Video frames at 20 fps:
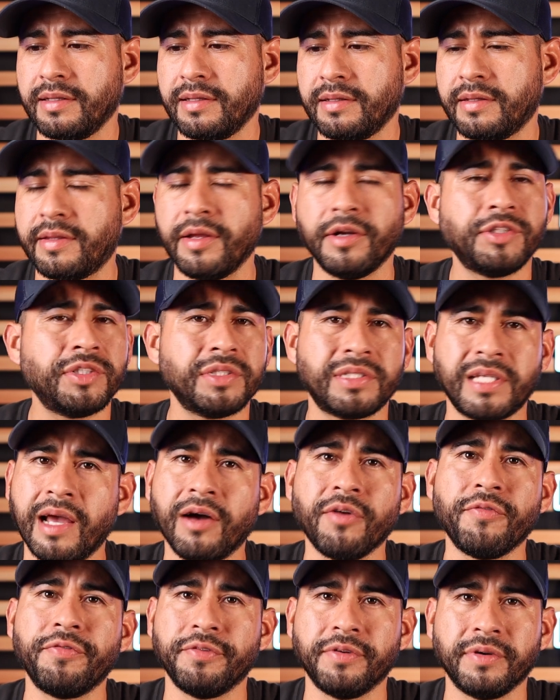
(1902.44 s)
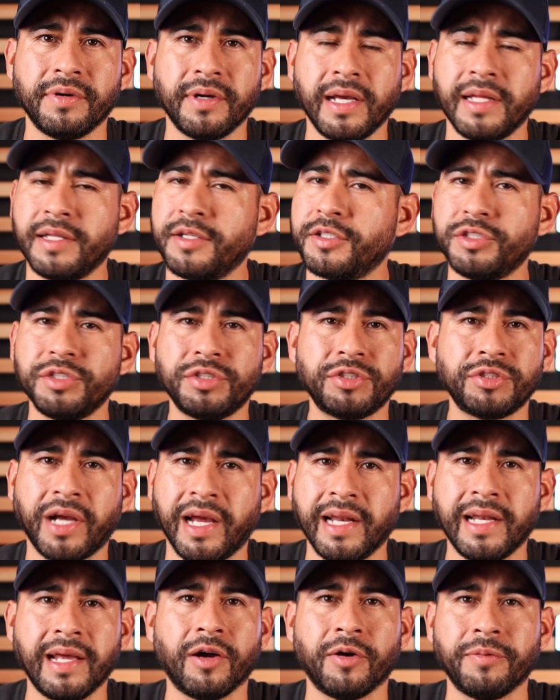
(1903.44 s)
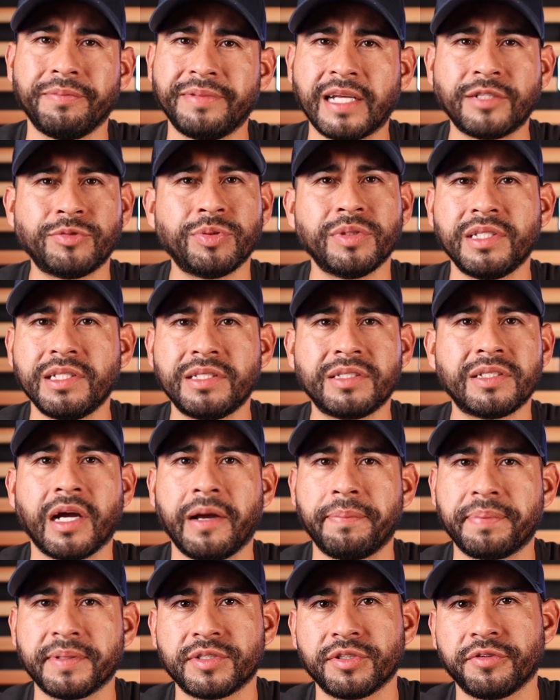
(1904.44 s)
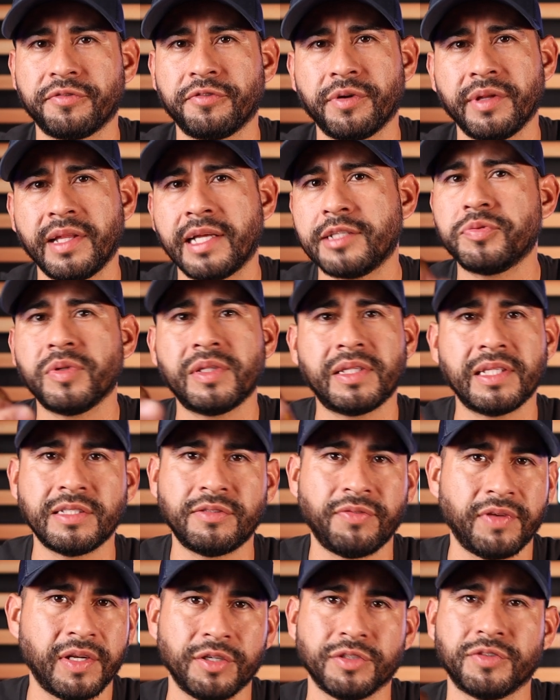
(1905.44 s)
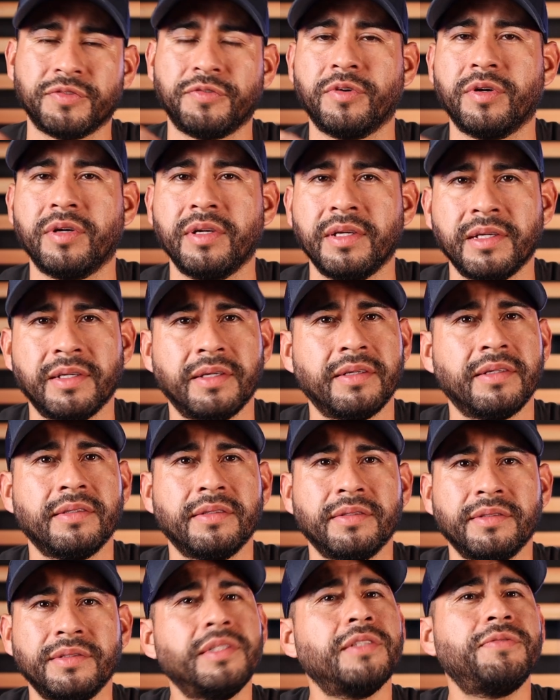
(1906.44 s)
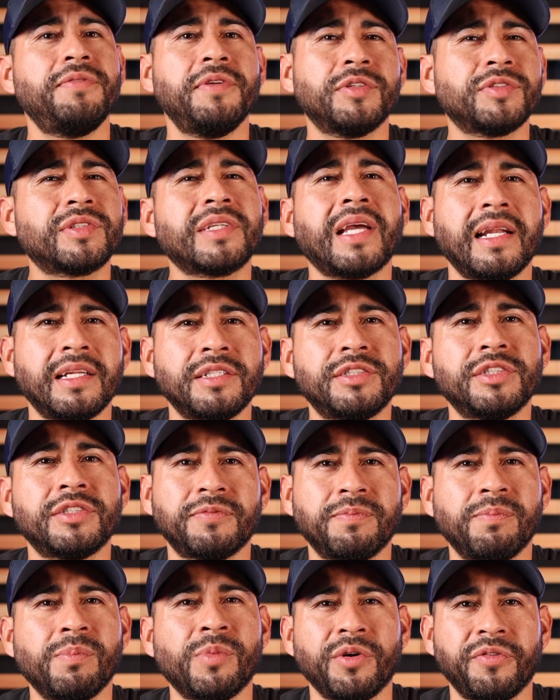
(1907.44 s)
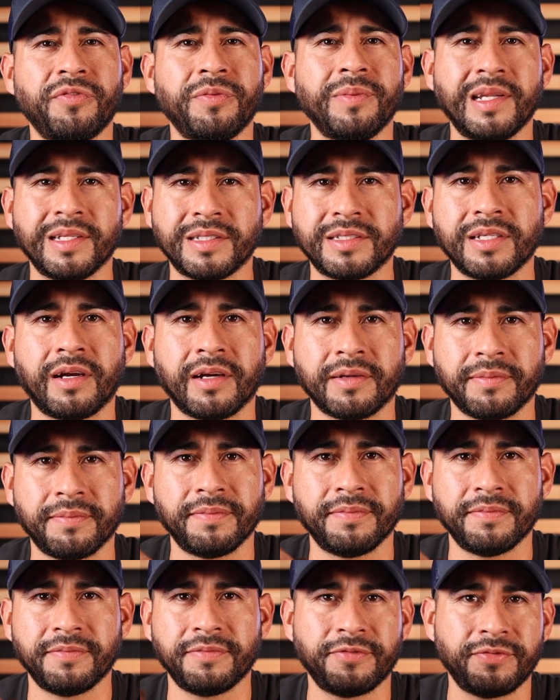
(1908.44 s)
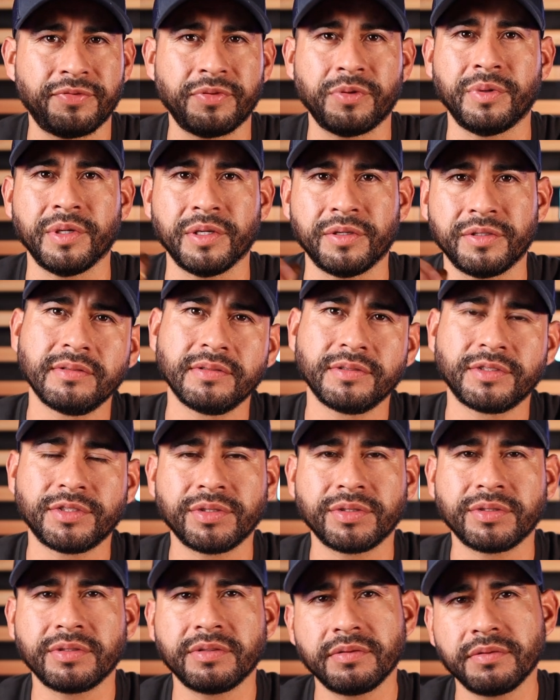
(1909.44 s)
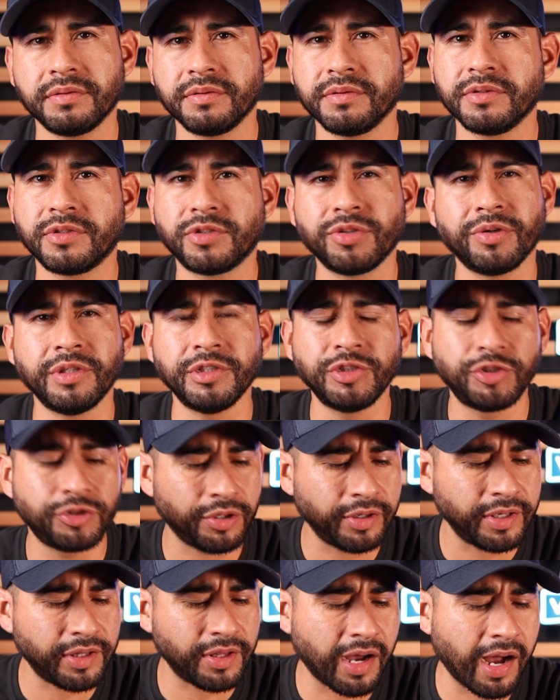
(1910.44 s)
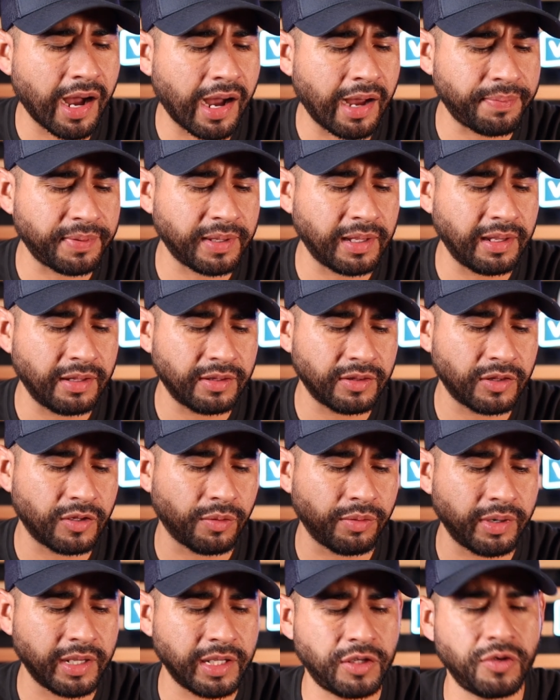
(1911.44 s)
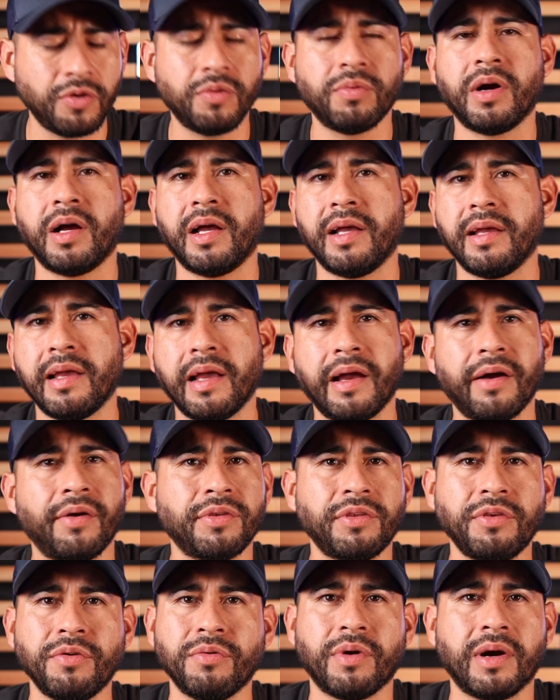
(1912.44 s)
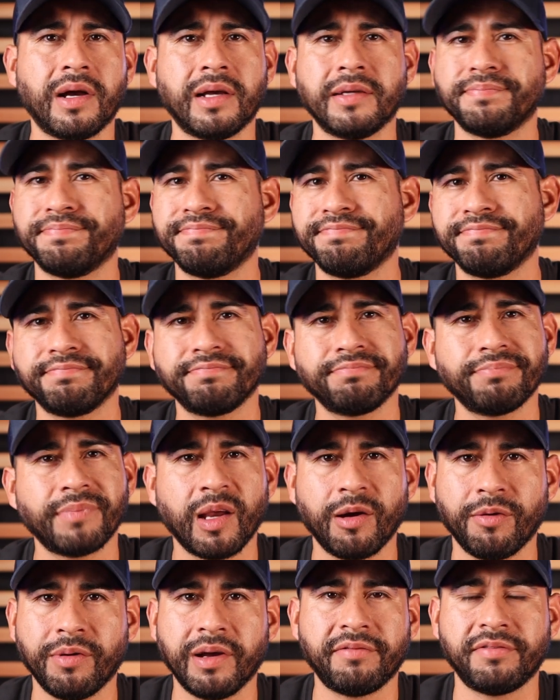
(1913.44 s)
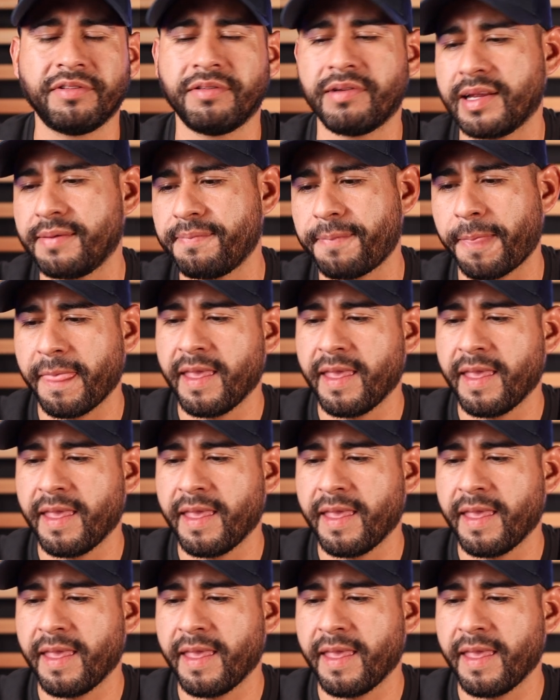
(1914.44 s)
They're just helpful and they're just trying to help. That's what these topics are for. That's what this video's for. This video is kind of just more for me to talk, for real. So enjoy the hobby the way you want, how you want, however, right?